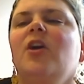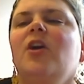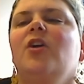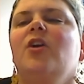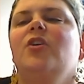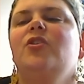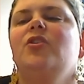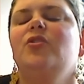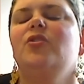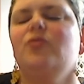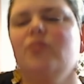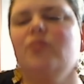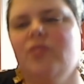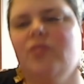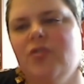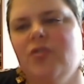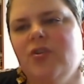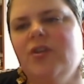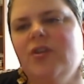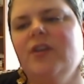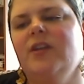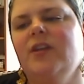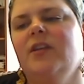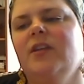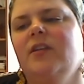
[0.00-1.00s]
you
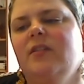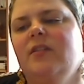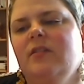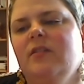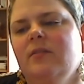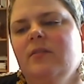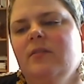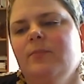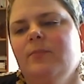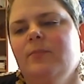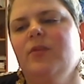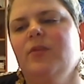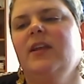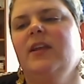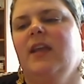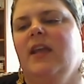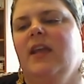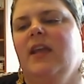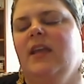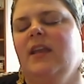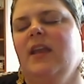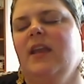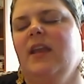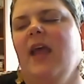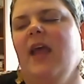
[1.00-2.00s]
could put it
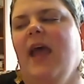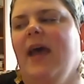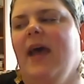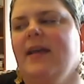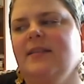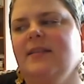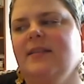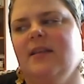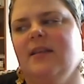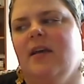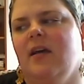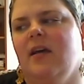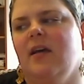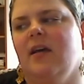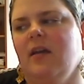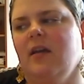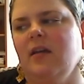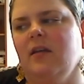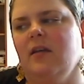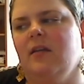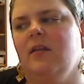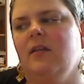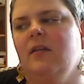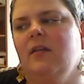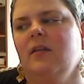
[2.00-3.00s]
in as
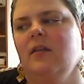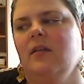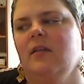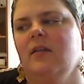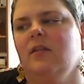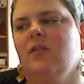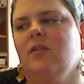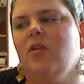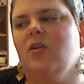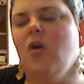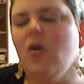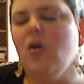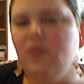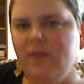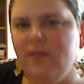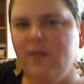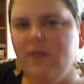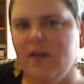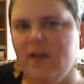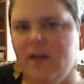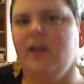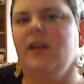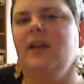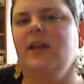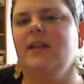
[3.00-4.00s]
a
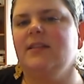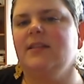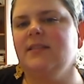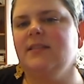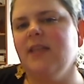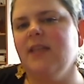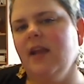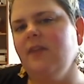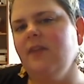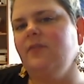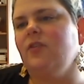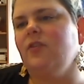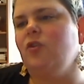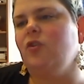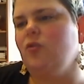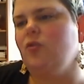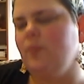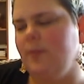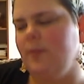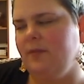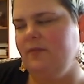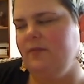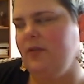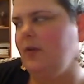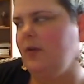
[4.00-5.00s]
covariate instead of a
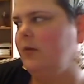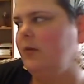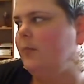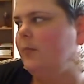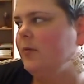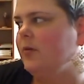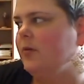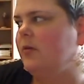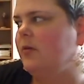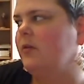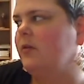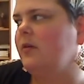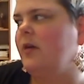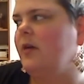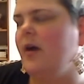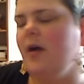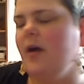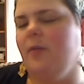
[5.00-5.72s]
grouping variable,